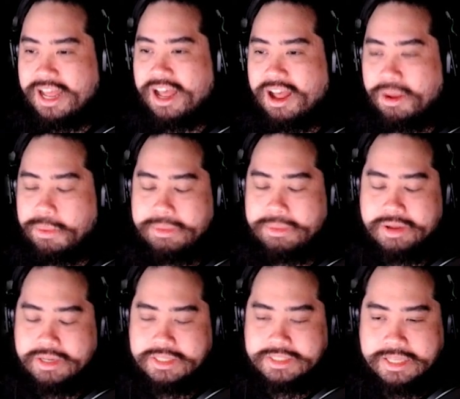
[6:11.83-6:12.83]
I will be
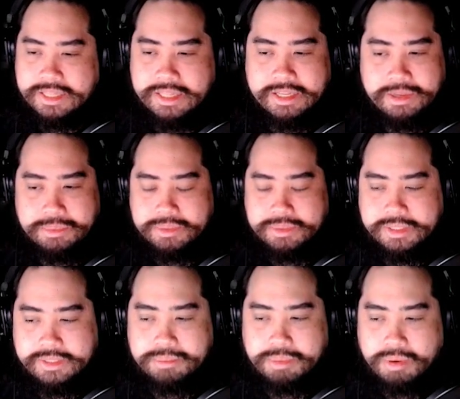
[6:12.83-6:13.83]
honest, I think I
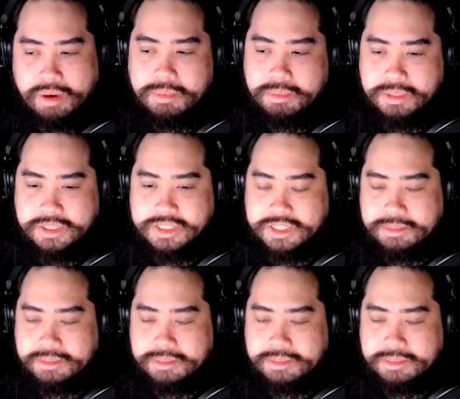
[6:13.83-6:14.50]
would probably skip